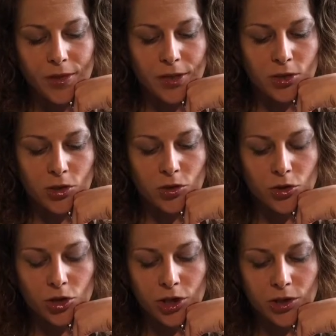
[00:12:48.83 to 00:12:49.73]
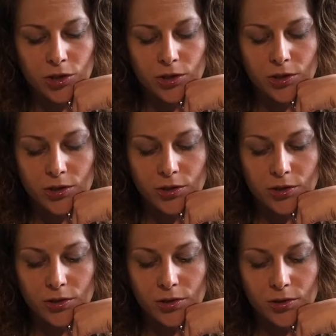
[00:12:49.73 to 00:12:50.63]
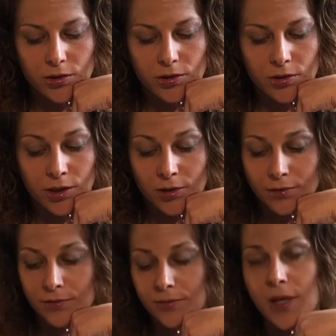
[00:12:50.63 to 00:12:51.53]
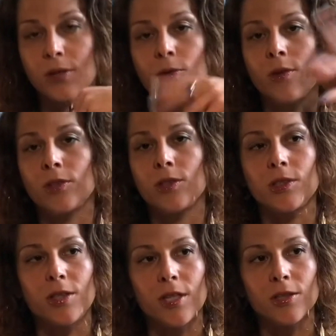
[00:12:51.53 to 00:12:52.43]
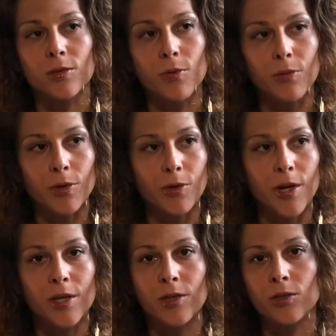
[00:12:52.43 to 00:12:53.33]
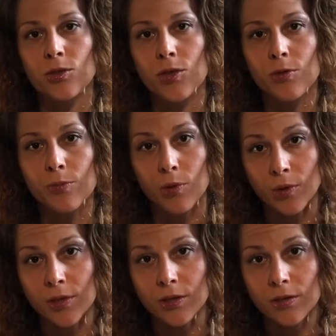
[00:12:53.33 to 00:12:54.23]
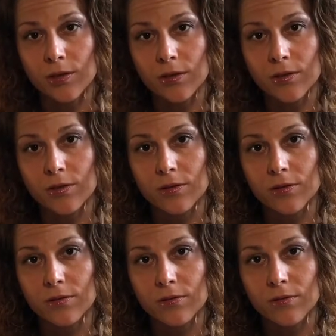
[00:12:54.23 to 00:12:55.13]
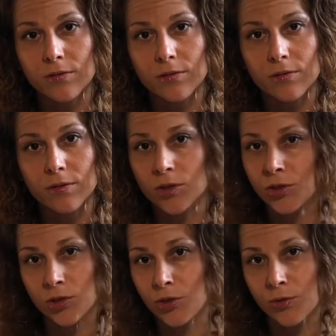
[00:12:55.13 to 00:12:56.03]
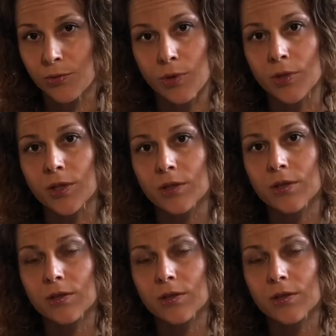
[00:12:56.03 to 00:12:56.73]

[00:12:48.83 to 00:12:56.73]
it's just, I don't know what else to say. This, what we're creating is too important. It's just too important.